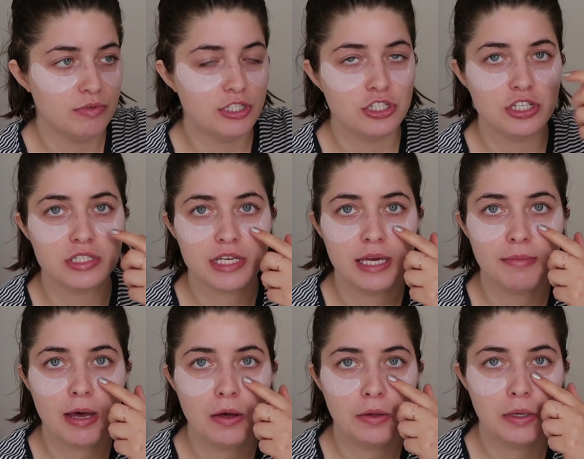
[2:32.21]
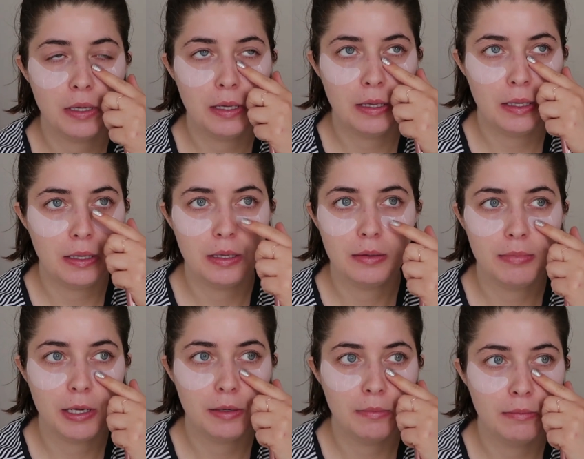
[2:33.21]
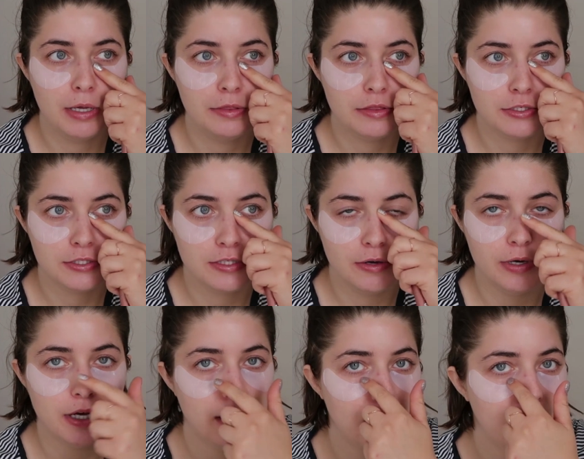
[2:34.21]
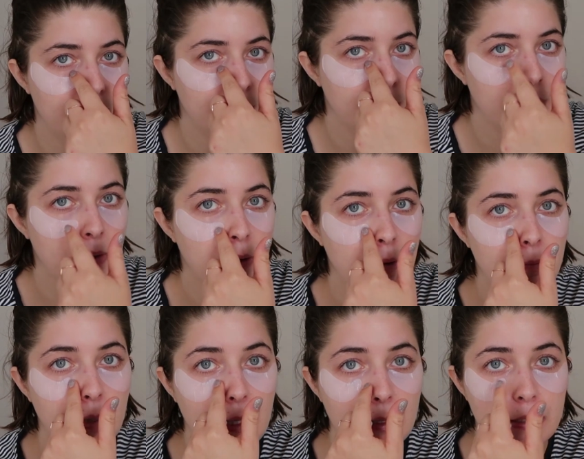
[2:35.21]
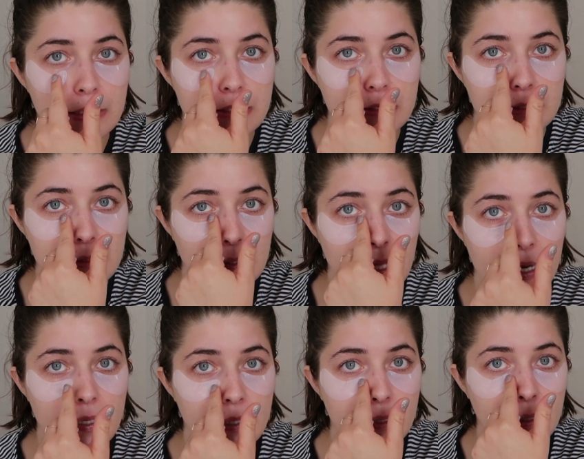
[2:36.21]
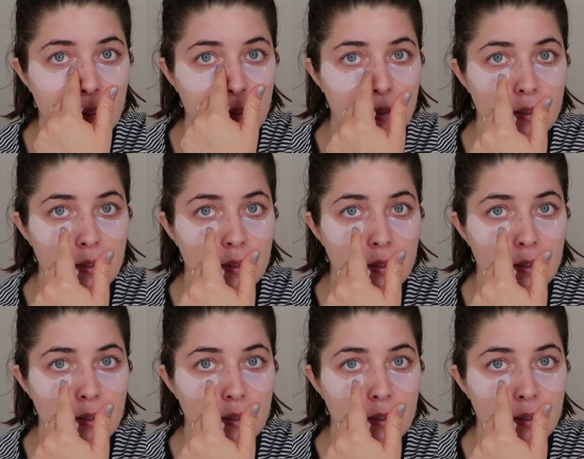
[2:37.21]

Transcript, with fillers: which just came out about a month or so ago. Oh my god, these are sliding.